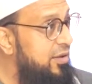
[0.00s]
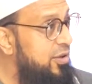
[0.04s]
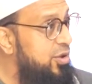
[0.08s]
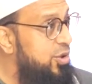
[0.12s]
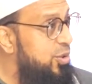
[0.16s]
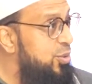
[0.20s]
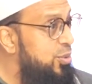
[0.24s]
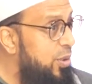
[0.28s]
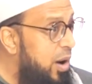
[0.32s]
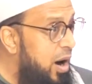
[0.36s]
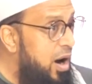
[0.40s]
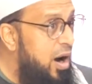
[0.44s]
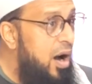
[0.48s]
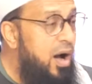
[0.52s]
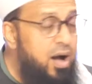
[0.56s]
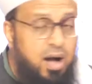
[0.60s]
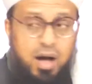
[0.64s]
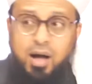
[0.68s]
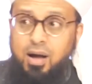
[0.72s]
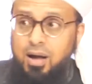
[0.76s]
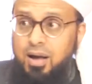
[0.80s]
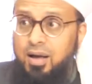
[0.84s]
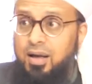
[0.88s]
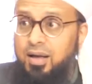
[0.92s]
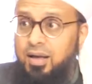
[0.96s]
You
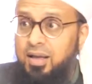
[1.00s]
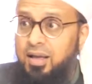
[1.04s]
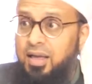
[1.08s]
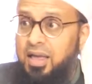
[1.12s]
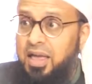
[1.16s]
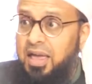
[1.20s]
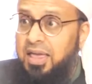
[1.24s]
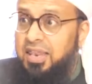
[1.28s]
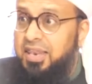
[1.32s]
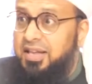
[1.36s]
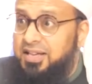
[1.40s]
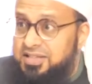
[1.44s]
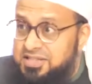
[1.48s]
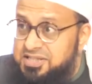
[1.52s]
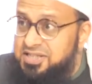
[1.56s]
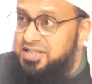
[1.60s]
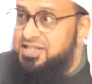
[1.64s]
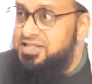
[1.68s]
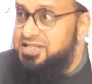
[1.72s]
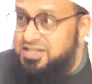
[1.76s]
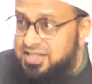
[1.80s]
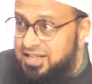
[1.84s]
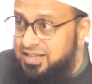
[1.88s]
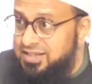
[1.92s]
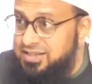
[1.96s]
are in
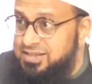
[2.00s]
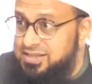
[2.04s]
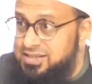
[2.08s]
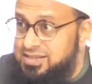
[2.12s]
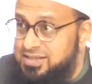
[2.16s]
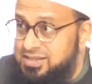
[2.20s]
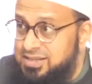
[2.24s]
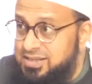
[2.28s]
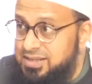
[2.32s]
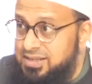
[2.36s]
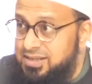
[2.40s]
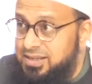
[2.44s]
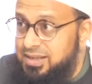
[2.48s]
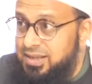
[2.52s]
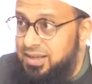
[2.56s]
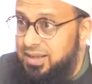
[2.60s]
existence.